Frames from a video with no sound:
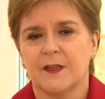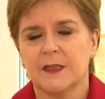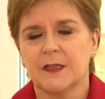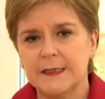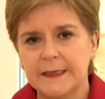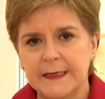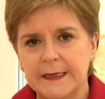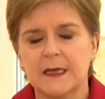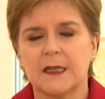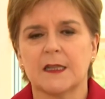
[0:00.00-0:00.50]
the
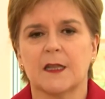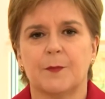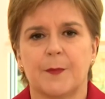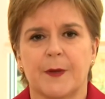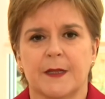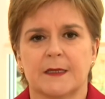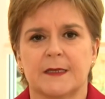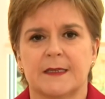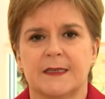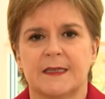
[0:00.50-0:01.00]
legal
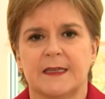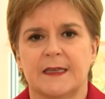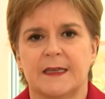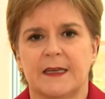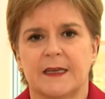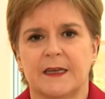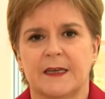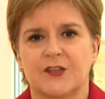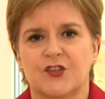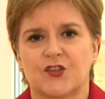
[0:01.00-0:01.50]

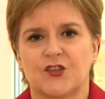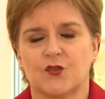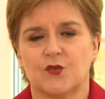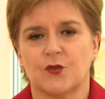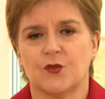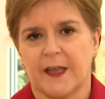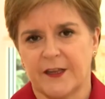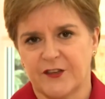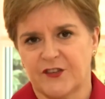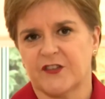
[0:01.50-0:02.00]
ability
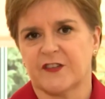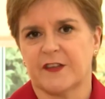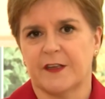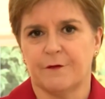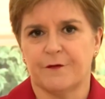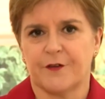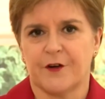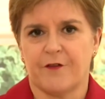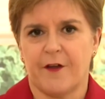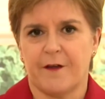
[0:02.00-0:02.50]
to
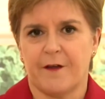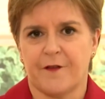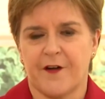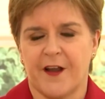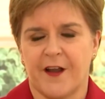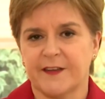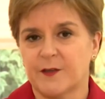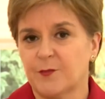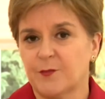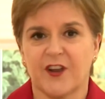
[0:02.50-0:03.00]
legislate for a
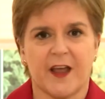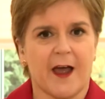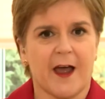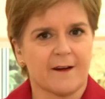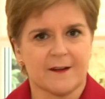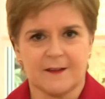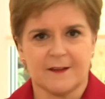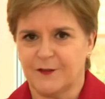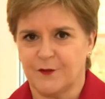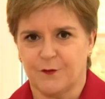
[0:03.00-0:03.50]
referendum,
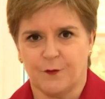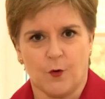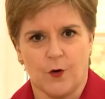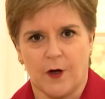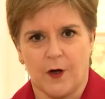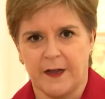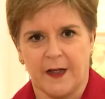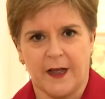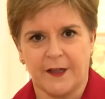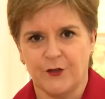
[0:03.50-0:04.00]
regardless of
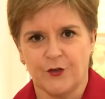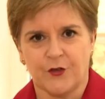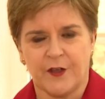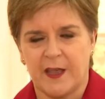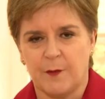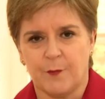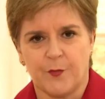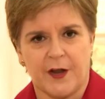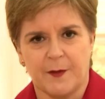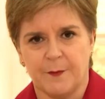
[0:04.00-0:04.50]
what a
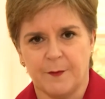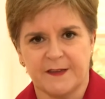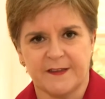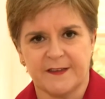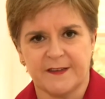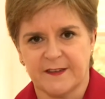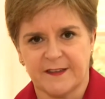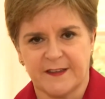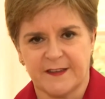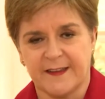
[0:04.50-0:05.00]
UK Prime
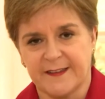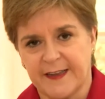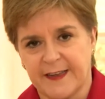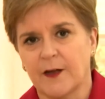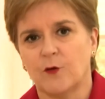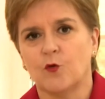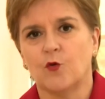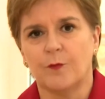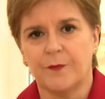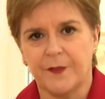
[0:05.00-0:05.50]
Minister says.
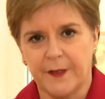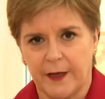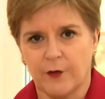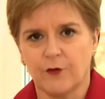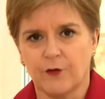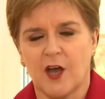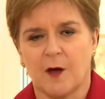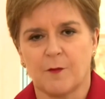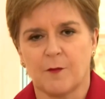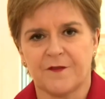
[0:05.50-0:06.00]
I hope
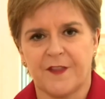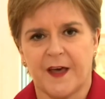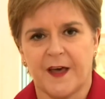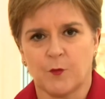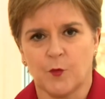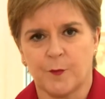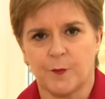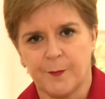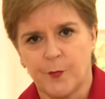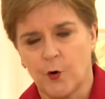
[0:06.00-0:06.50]
the outcome of
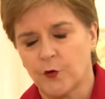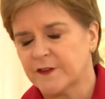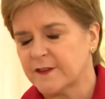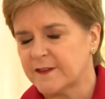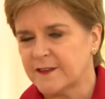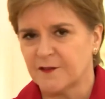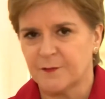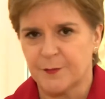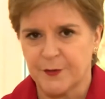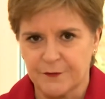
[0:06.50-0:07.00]
that will be
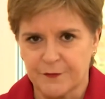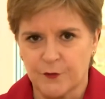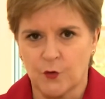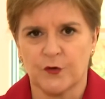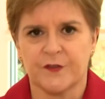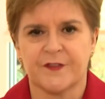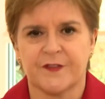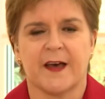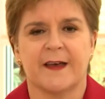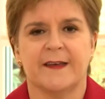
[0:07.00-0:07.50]
positive, but of
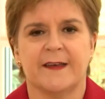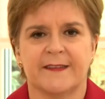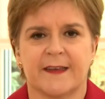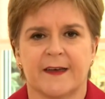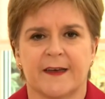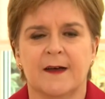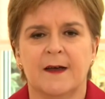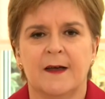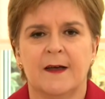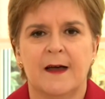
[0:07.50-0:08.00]
course that is
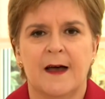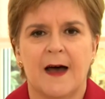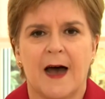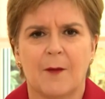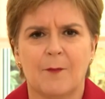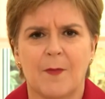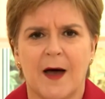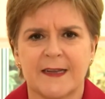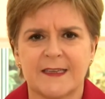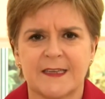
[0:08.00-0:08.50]

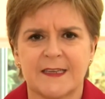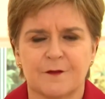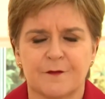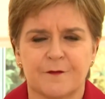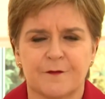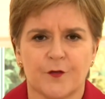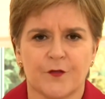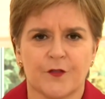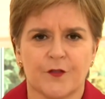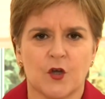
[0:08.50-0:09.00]
a matter
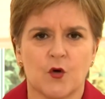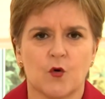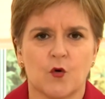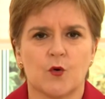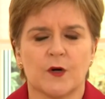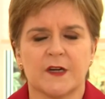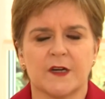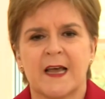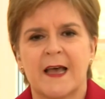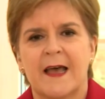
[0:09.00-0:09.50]
for the
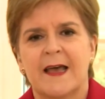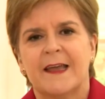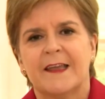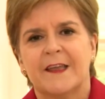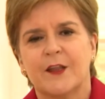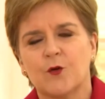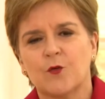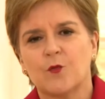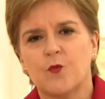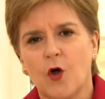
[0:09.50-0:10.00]
court.
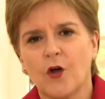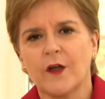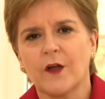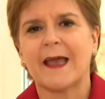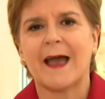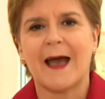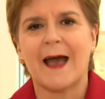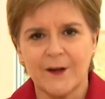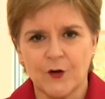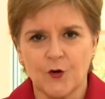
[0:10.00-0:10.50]
You know, what
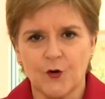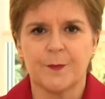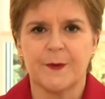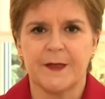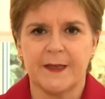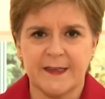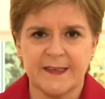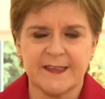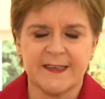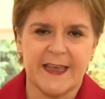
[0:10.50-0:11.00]
cannot
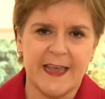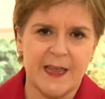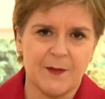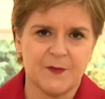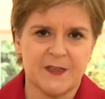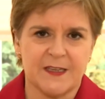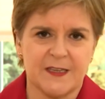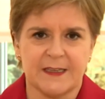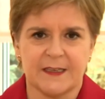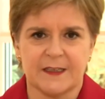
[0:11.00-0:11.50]
be
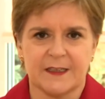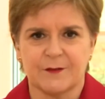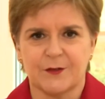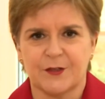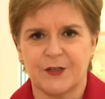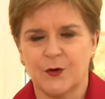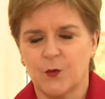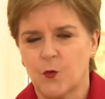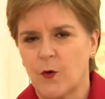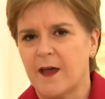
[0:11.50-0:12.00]
escaped here,
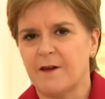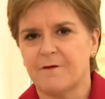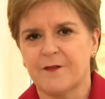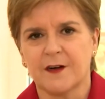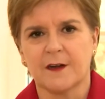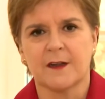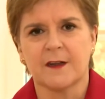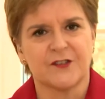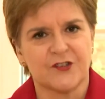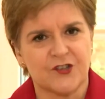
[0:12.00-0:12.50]
you know,
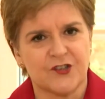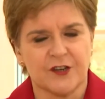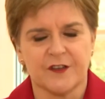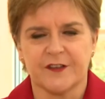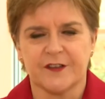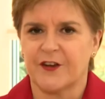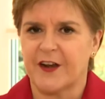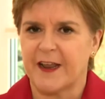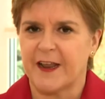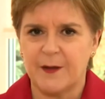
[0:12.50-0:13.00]
whatever Liz
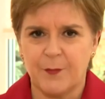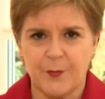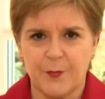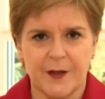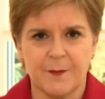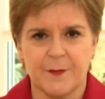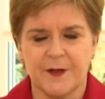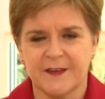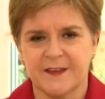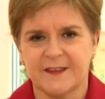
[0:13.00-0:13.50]
Truss or any
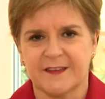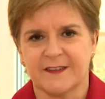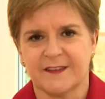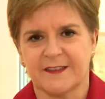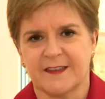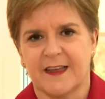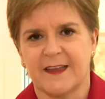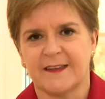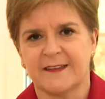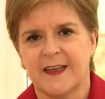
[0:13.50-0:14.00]
Prime Minister
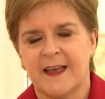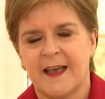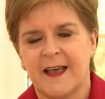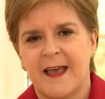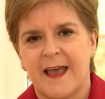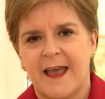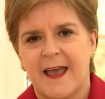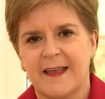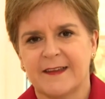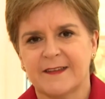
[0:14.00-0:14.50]
says,
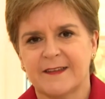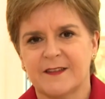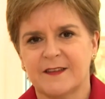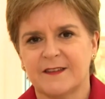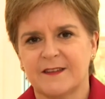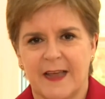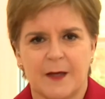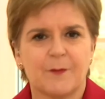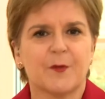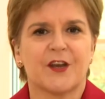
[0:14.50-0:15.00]
is
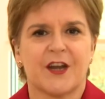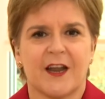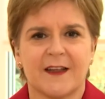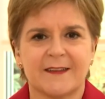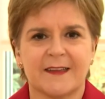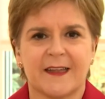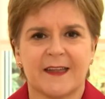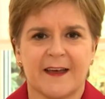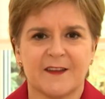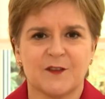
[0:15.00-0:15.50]
the
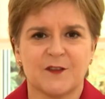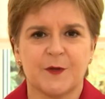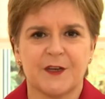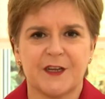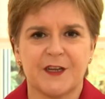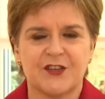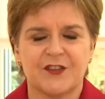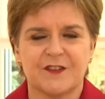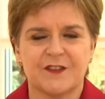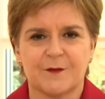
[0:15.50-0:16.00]
democratic
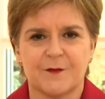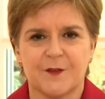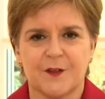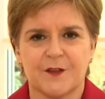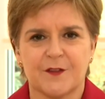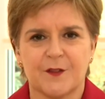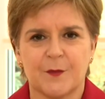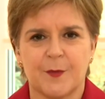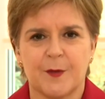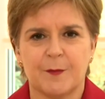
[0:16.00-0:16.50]
aspirations of
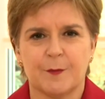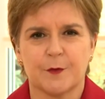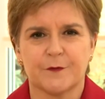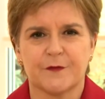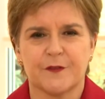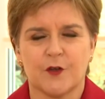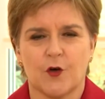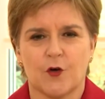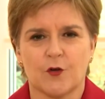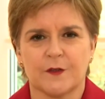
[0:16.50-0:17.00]
the people
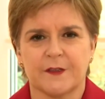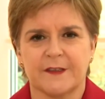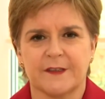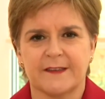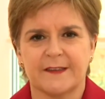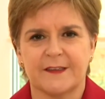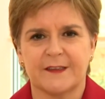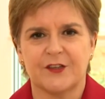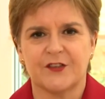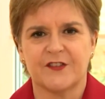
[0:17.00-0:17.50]
of
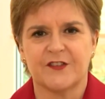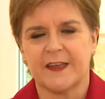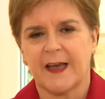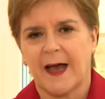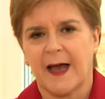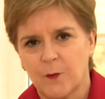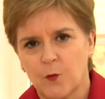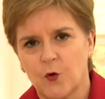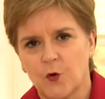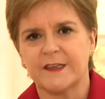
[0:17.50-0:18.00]
Scotland. You say
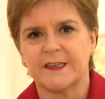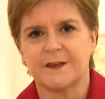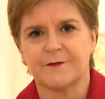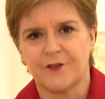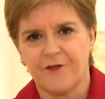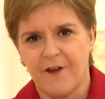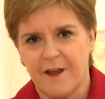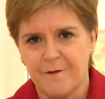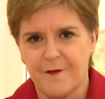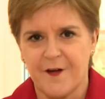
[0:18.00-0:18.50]
I want to have
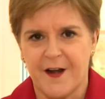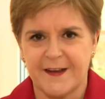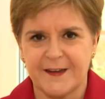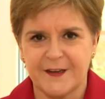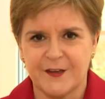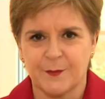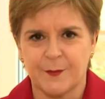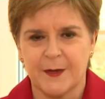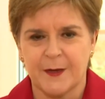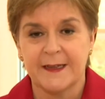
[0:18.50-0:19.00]
a
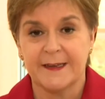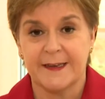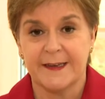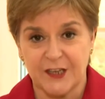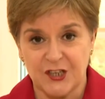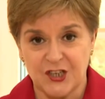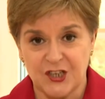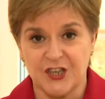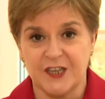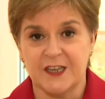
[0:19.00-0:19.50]
referendum
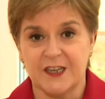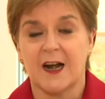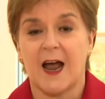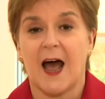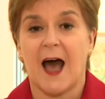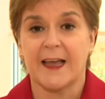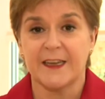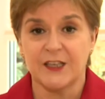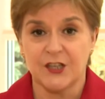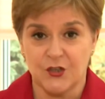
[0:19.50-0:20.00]
next year.
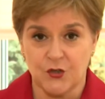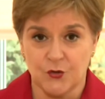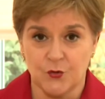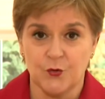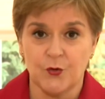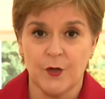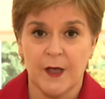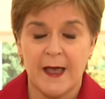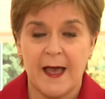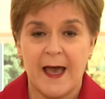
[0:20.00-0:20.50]
I
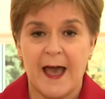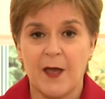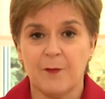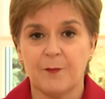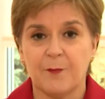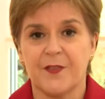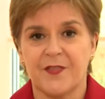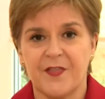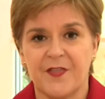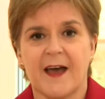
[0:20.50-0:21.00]
do.
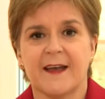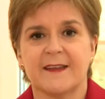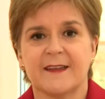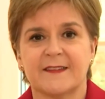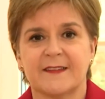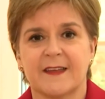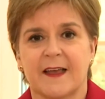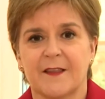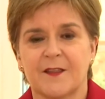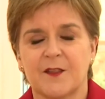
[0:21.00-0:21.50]
But
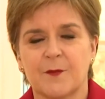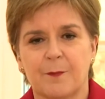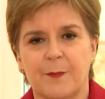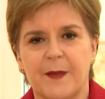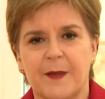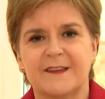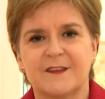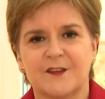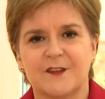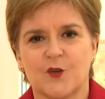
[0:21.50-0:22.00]
that's the
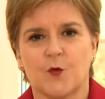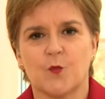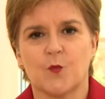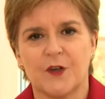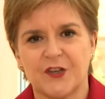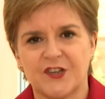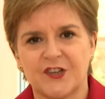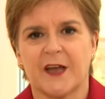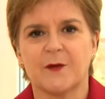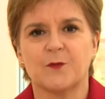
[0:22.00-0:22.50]
basis on
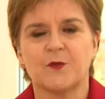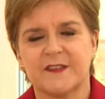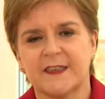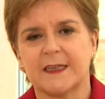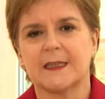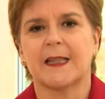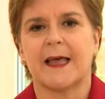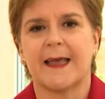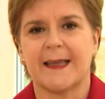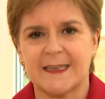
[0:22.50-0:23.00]
which I was
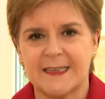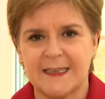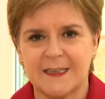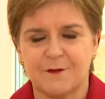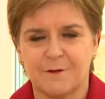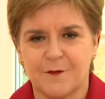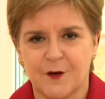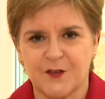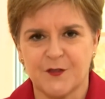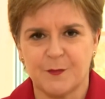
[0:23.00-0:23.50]

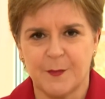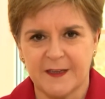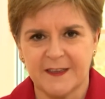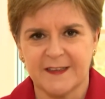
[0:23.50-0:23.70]
elected First